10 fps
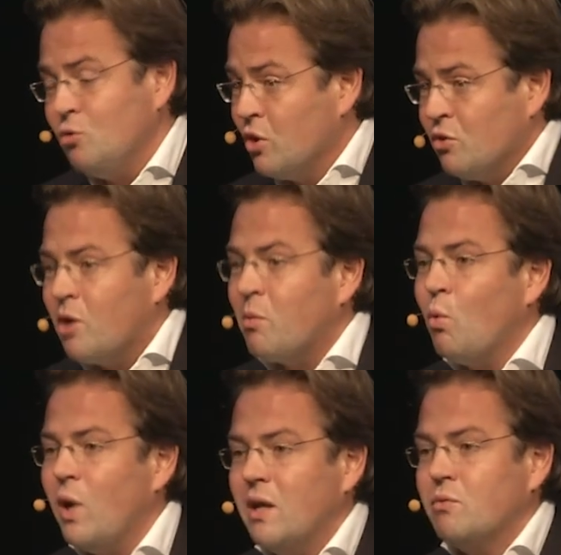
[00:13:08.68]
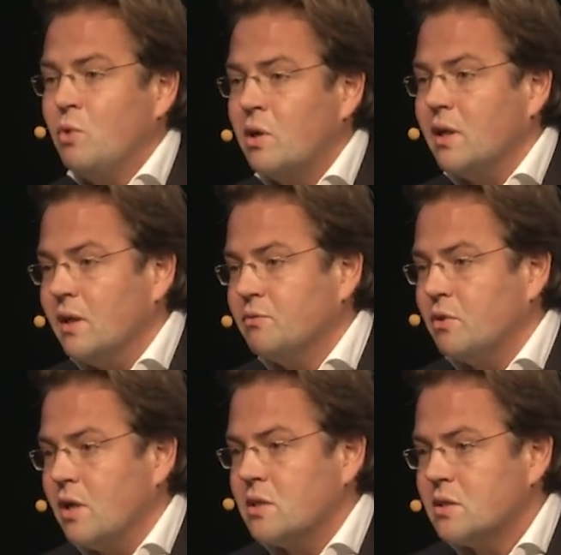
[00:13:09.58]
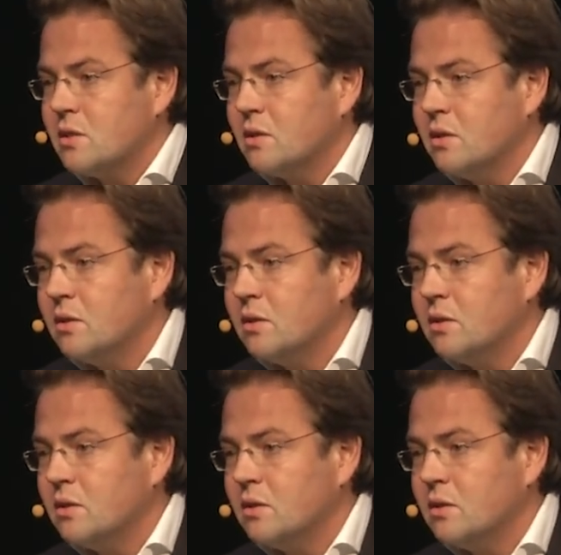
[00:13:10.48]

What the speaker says: not normal way of working for us.